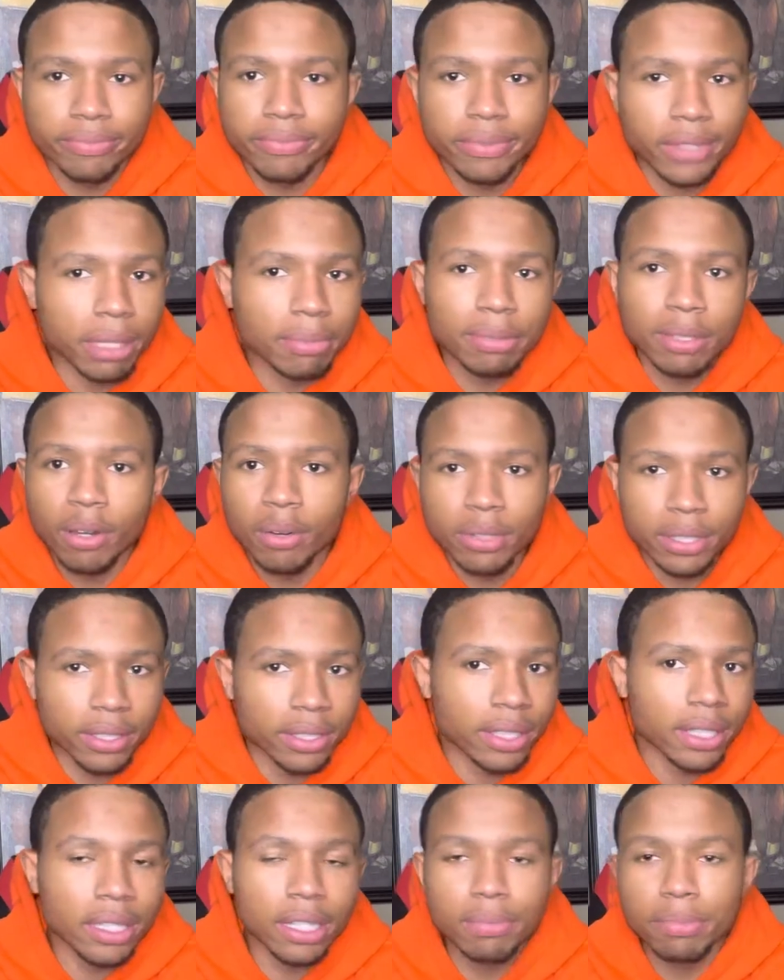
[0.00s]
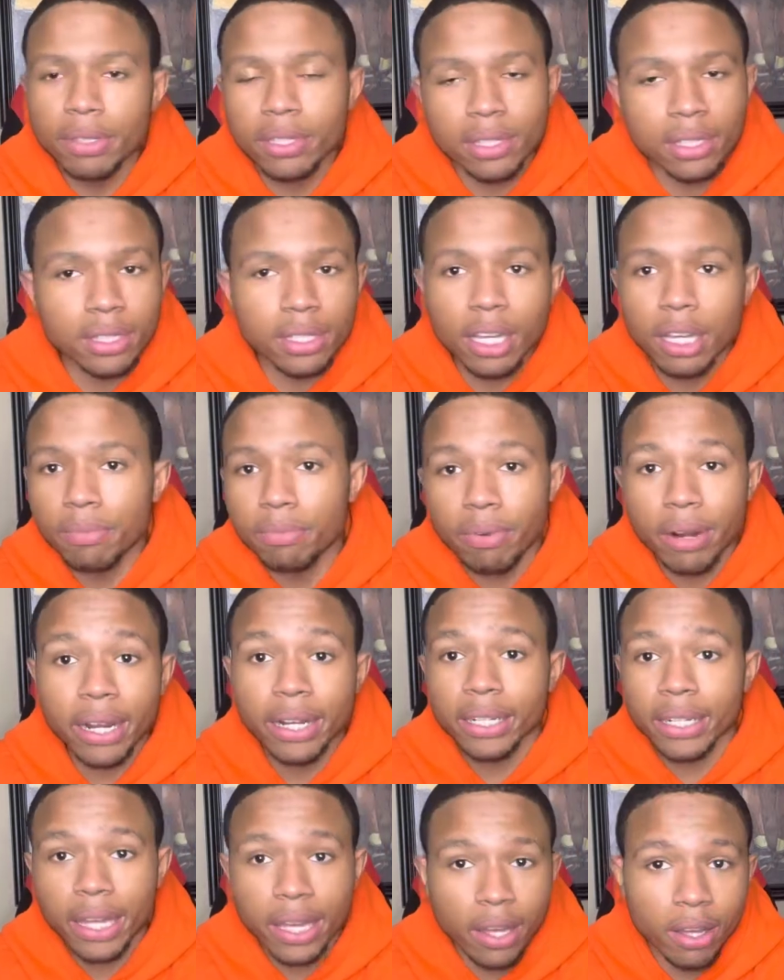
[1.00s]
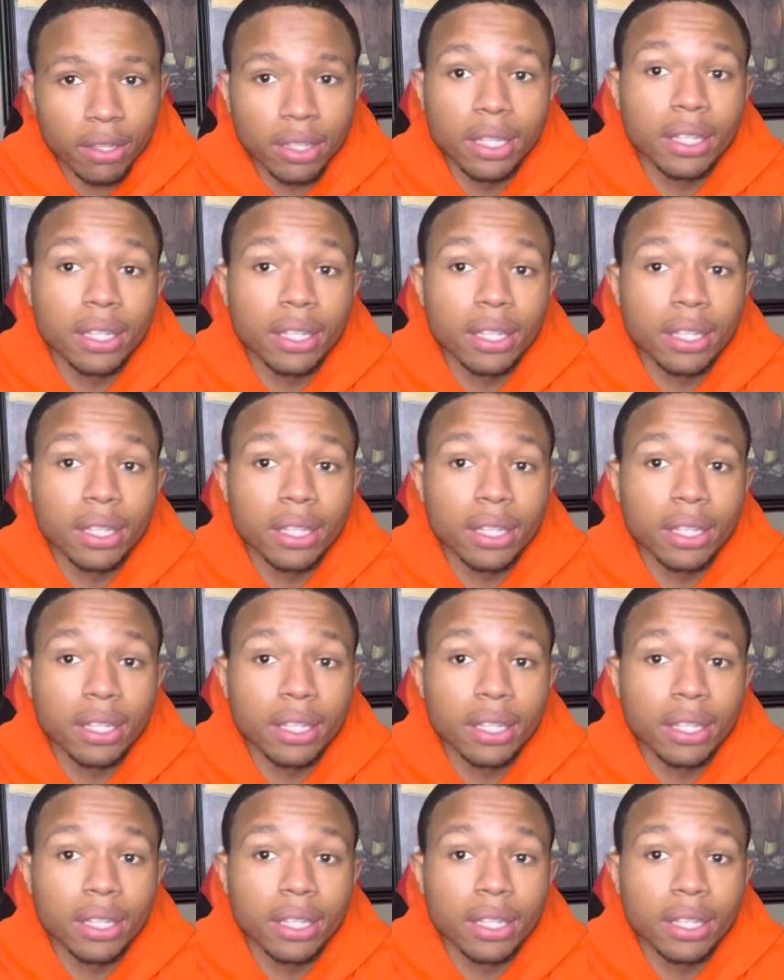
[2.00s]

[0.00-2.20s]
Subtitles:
They be on it. Hibbits is up right now.